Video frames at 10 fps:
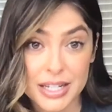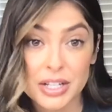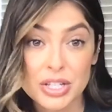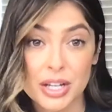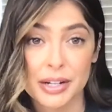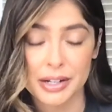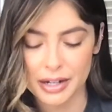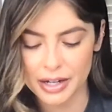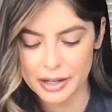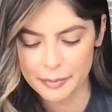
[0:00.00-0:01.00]

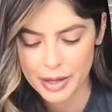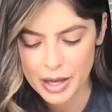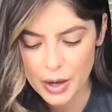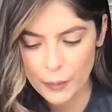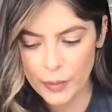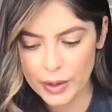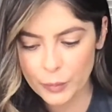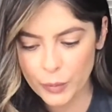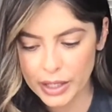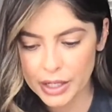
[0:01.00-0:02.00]
addiction.
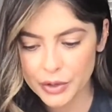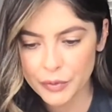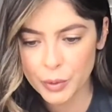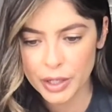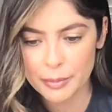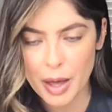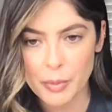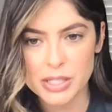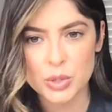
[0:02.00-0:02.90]
When we interviewed him, that